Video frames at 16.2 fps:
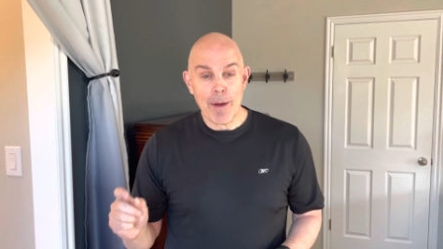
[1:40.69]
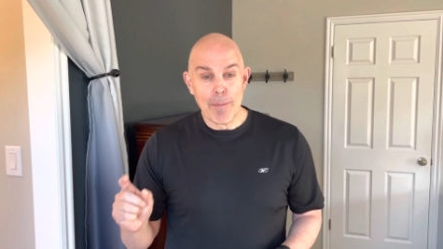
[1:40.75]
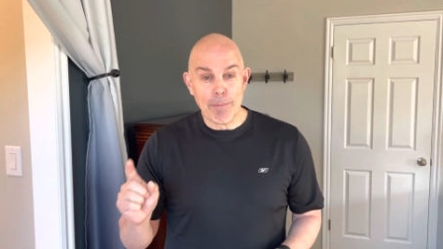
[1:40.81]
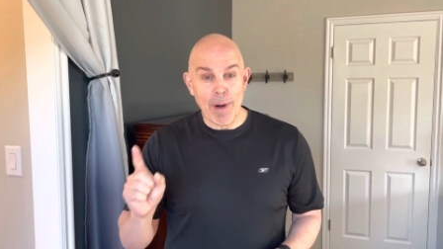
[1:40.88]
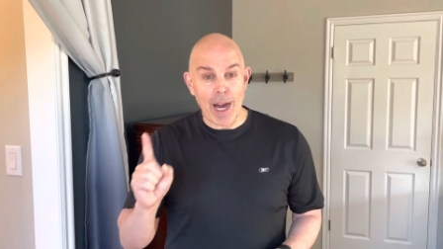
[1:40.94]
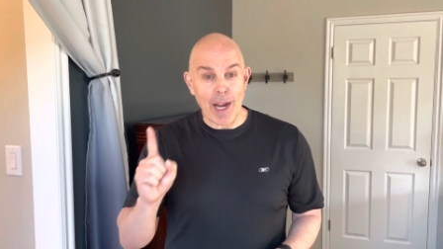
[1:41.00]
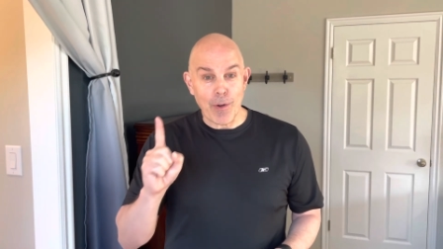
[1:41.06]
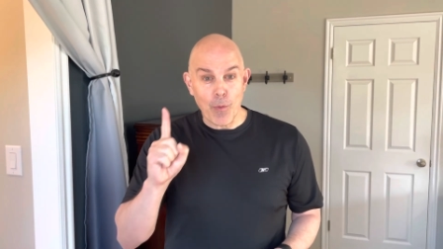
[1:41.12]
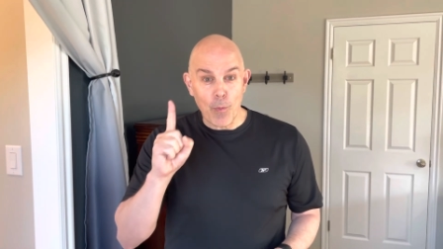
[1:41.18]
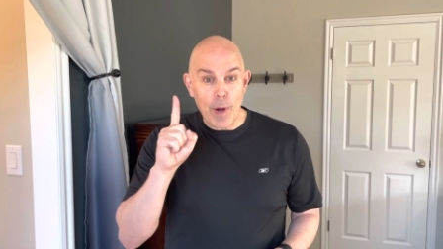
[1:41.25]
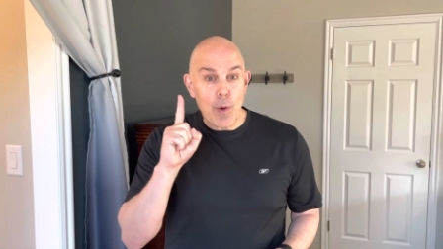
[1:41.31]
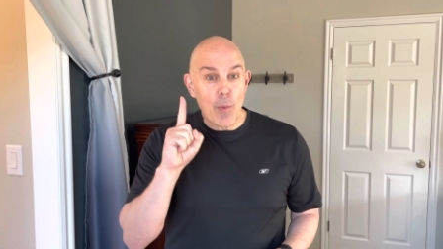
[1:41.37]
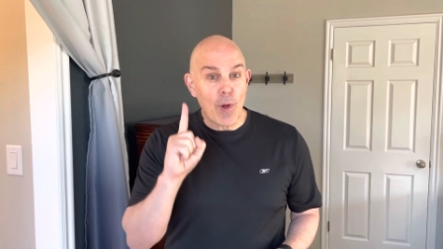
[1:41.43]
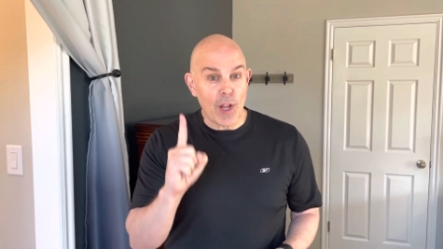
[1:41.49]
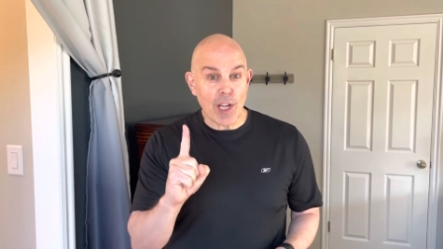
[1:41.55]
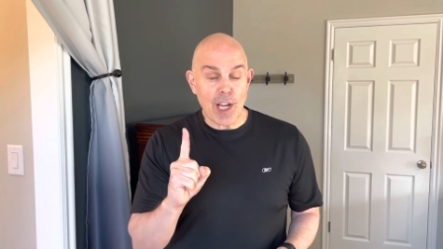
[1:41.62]
but we
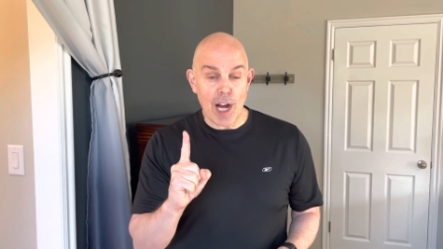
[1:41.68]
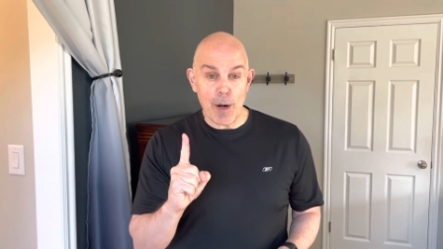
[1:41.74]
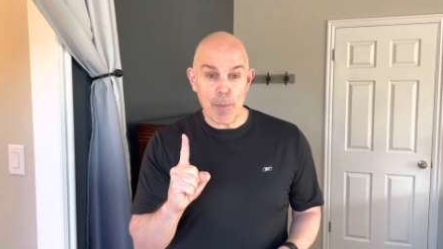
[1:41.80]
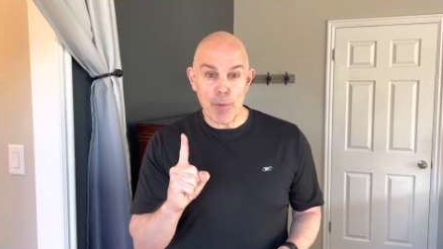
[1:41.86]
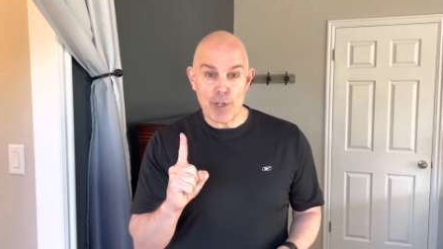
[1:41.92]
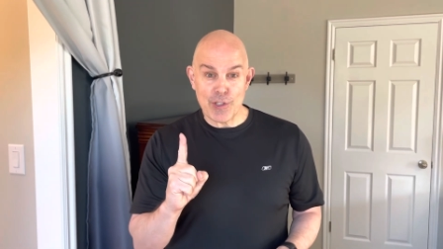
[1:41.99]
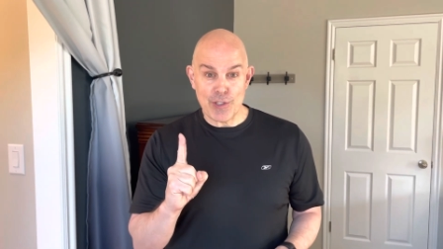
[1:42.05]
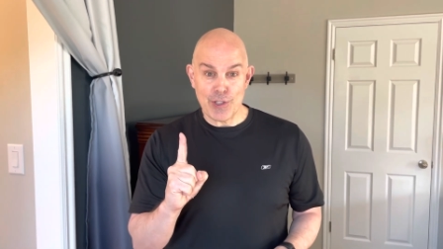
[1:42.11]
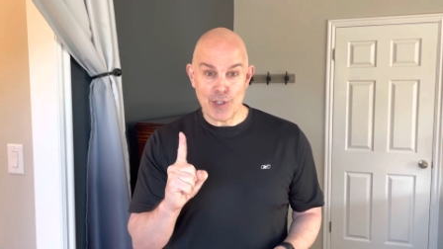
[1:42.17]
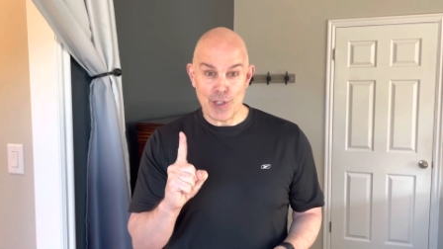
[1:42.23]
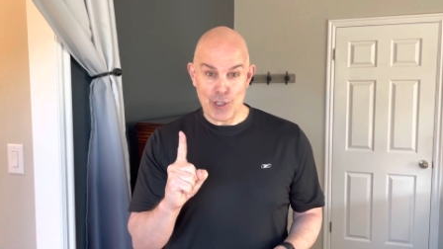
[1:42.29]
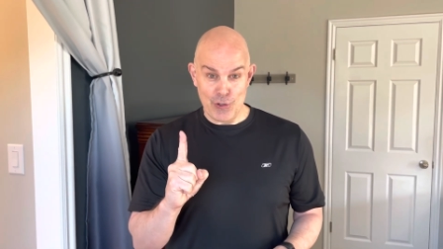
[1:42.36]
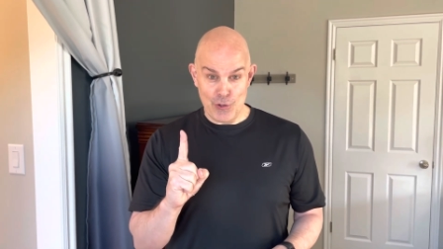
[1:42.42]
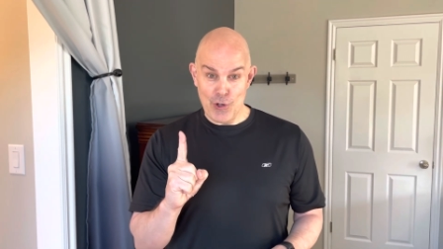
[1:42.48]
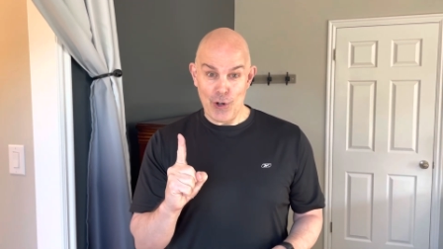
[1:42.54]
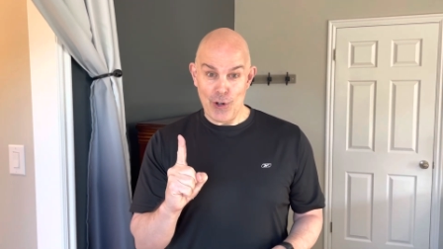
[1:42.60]
will accomplish
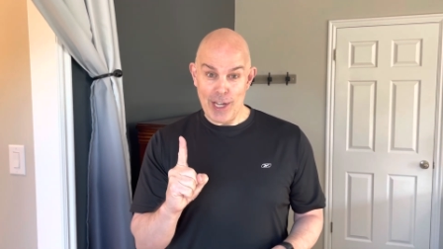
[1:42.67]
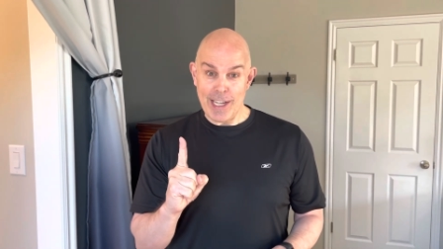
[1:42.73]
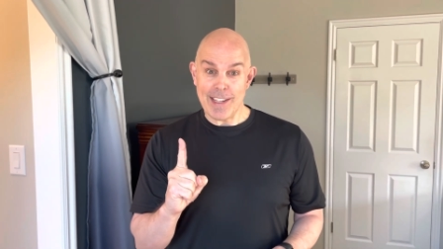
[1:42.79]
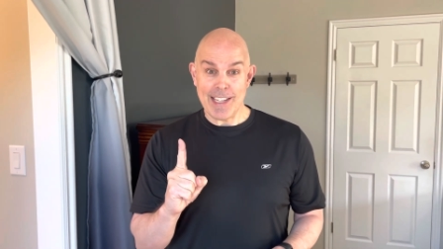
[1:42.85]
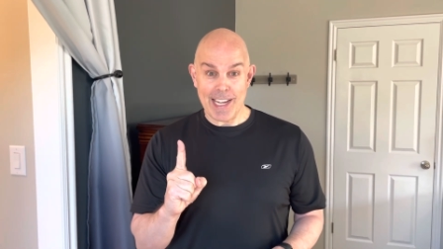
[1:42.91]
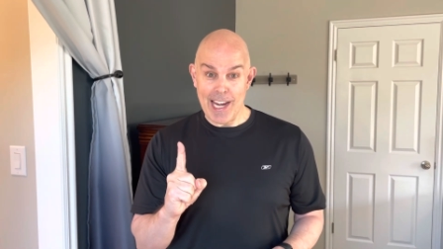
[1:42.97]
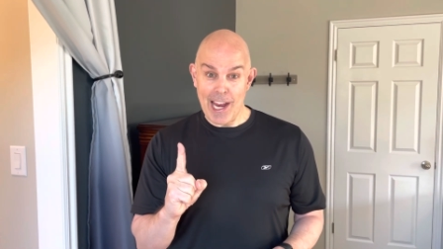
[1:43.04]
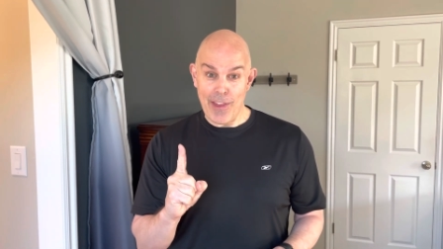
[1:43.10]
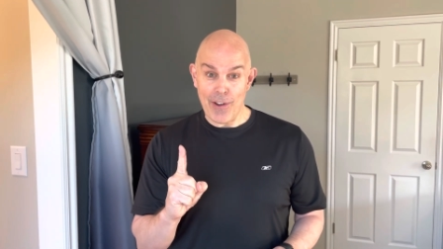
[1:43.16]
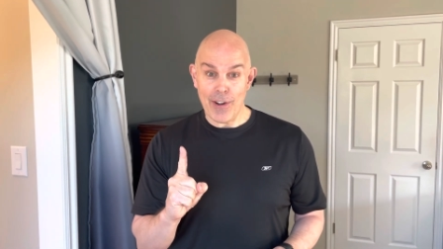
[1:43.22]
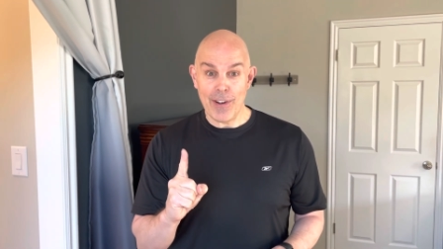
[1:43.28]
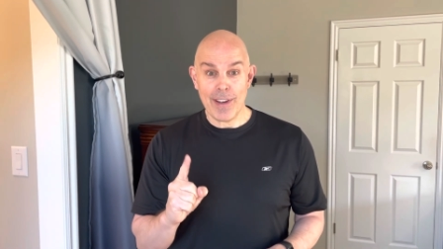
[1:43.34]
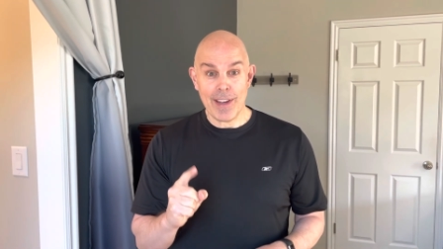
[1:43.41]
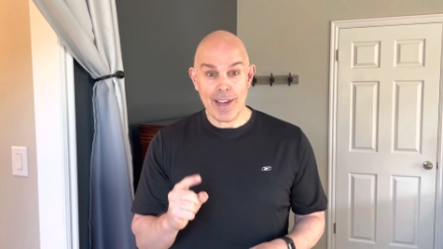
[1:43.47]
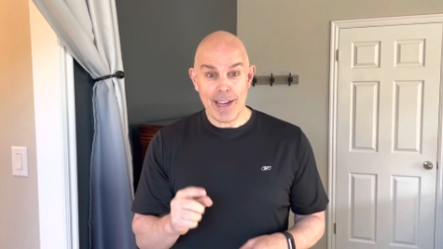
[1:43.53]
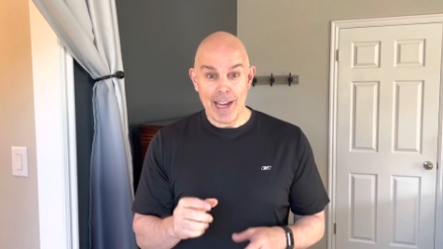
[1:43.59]
this journey
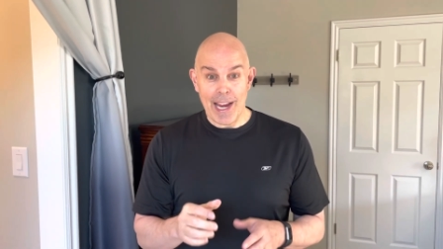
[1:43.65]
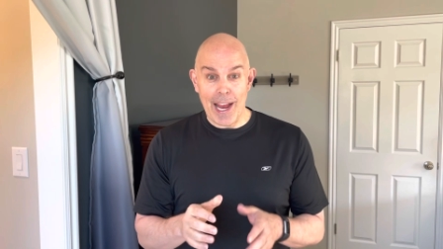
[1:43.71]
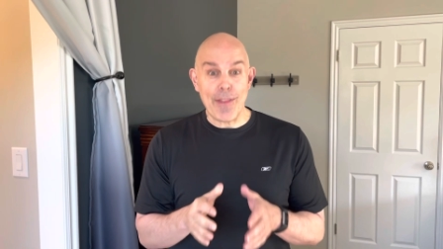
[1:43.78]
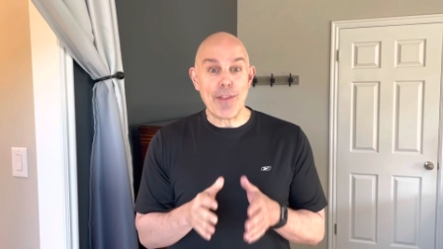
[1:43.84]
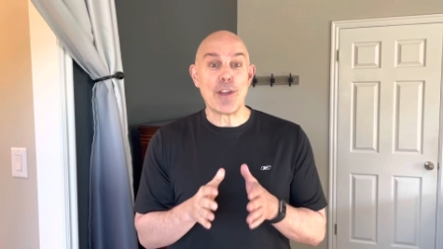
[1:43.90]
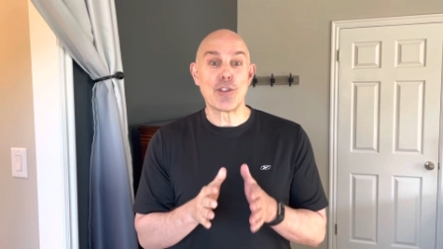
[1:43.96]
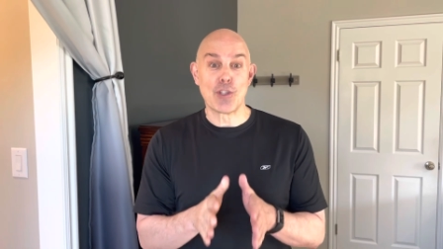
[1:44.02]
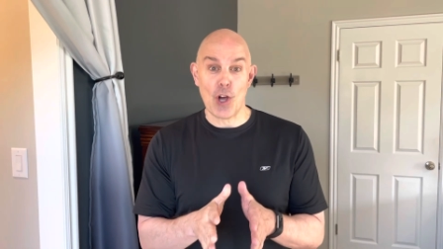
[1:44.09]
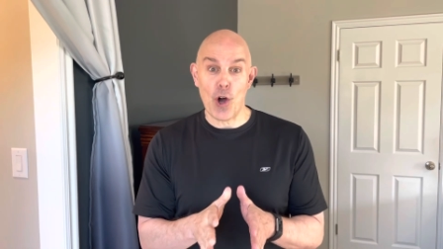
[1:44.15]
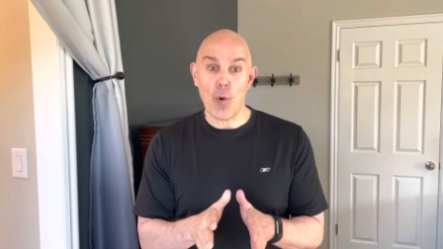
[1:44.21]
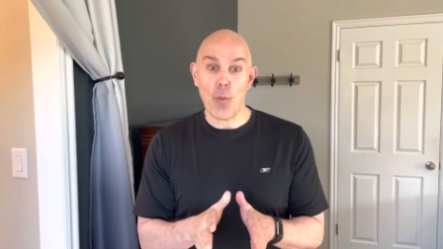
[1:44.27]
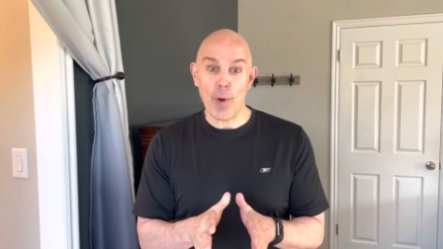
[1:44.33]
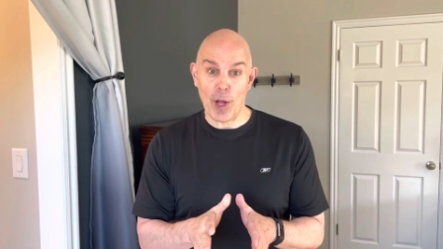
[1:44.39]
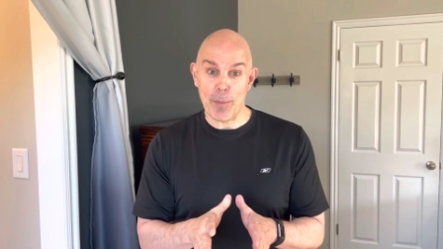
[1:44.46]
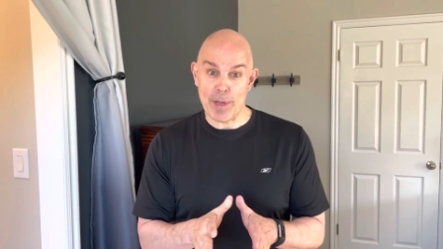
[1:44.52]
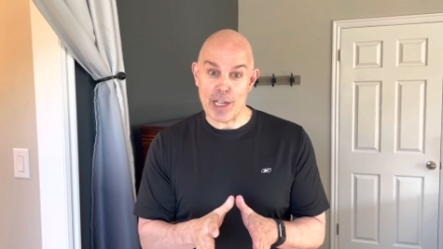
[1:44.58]
together and this goal
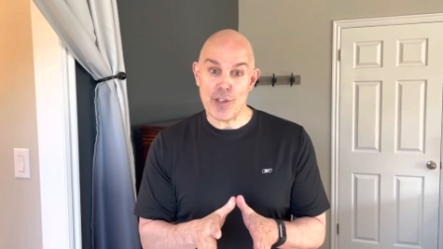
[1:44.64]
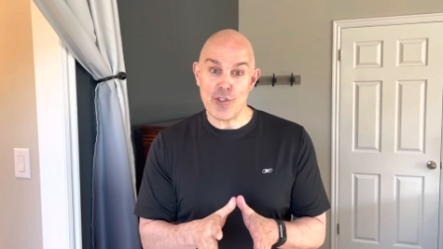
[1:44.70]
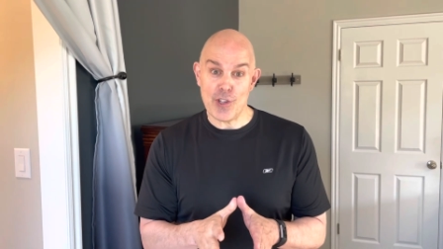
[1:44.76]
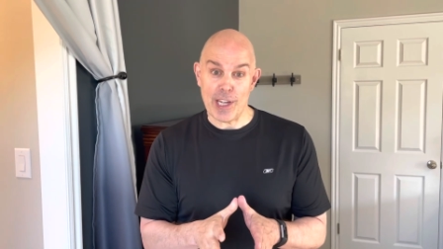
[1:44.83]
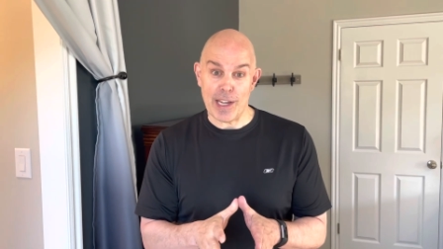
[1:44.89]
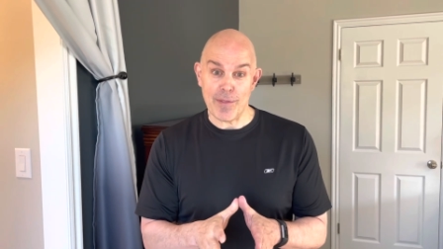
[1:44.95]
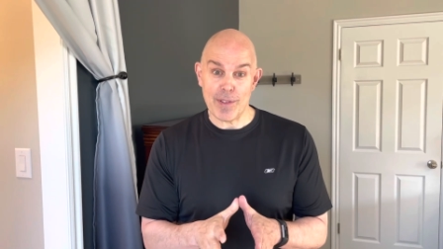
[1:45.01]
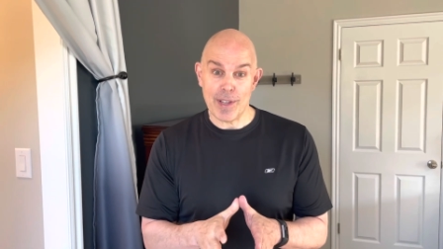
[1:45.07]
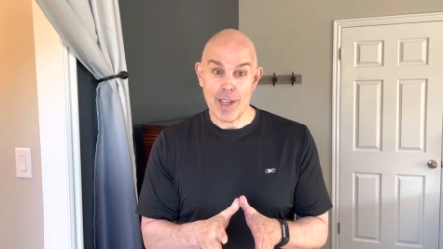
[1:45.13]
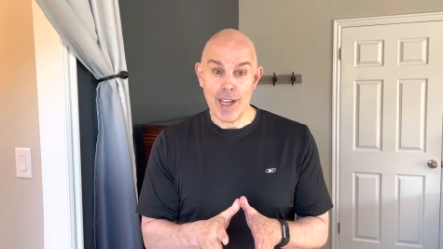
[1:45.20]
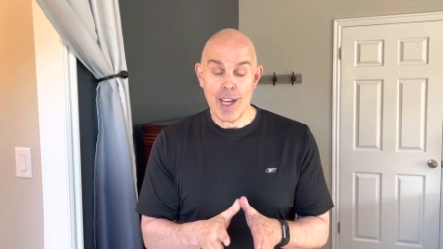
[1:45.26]
will be achieved.